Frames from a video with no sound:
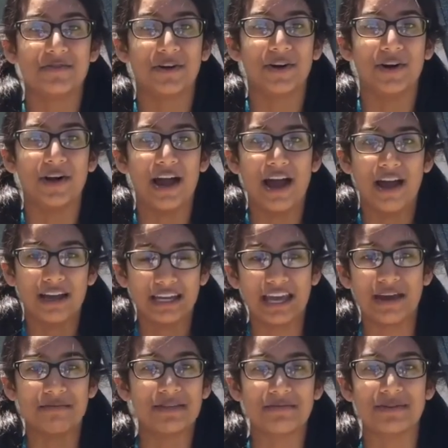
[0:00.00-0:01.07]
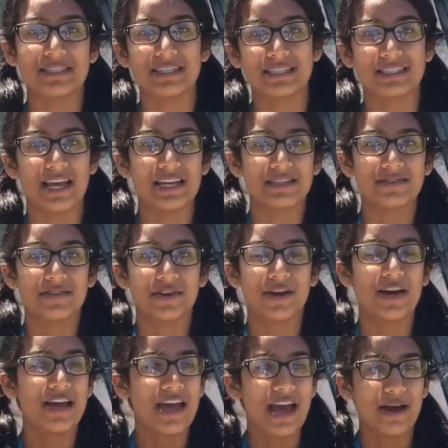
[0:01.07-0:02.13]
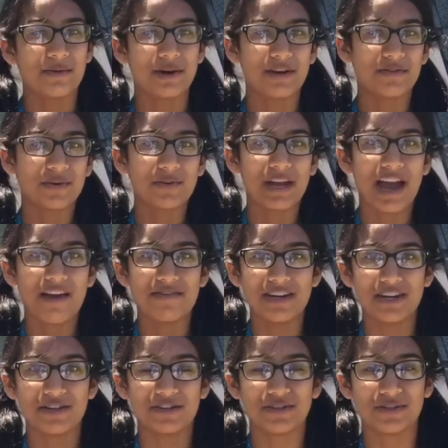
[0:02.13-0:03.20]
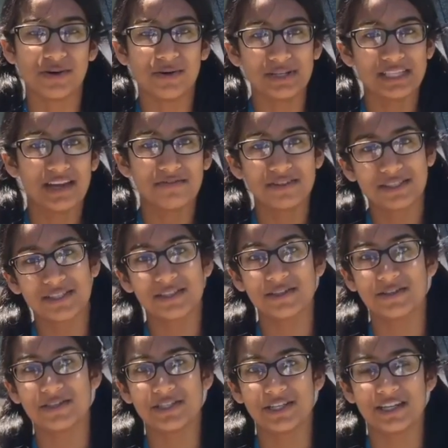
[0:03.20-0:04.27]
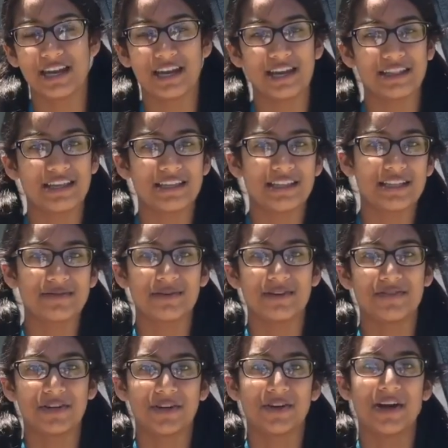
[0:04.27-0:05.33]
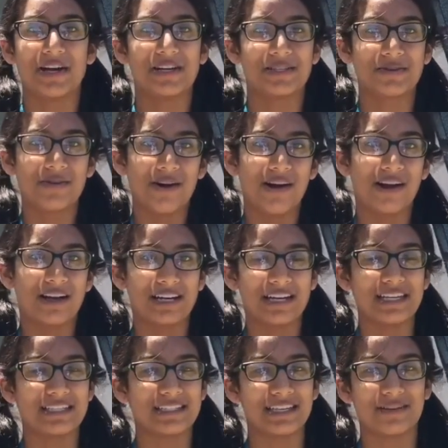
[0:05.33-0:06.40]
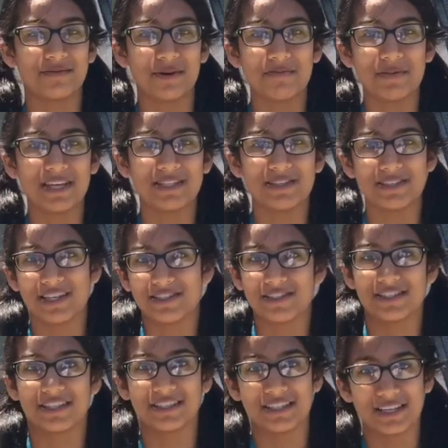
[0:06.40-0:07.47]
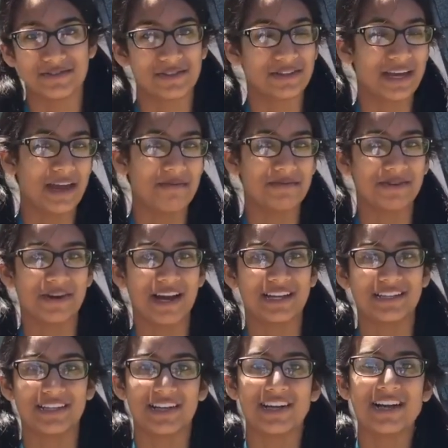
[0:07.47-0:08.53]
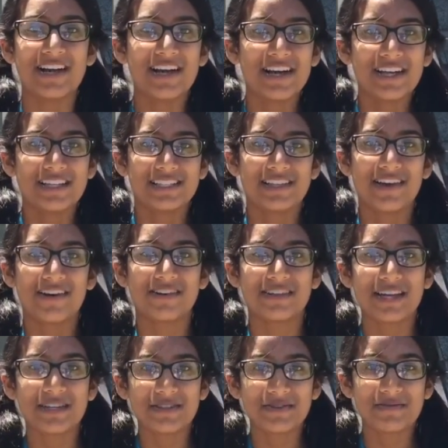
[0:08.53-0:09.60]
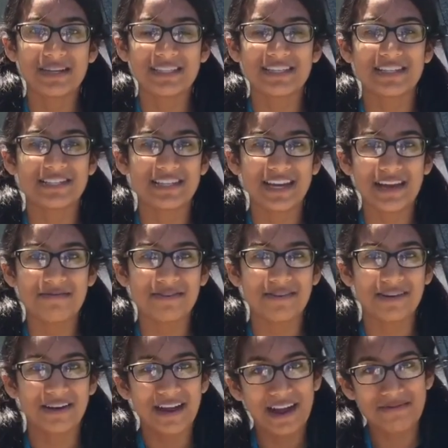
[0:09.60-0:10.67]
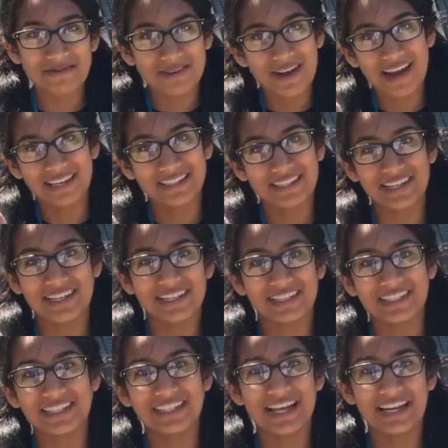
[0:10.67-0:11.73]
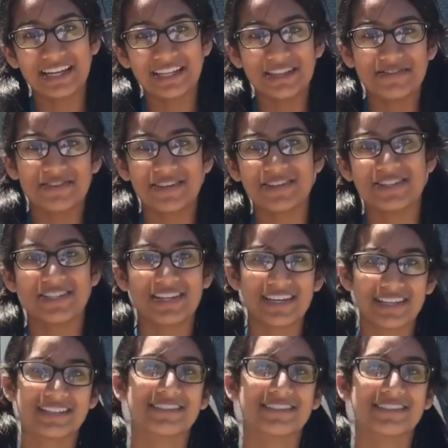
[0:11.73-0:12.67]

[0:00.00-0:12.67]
for camp to be successful. And whenever we have issues, you always have a solution, and I think that's one of your greatest qualities and what makes you such a successful camp director. So thanks for being such a great camp director. Good luck in the future.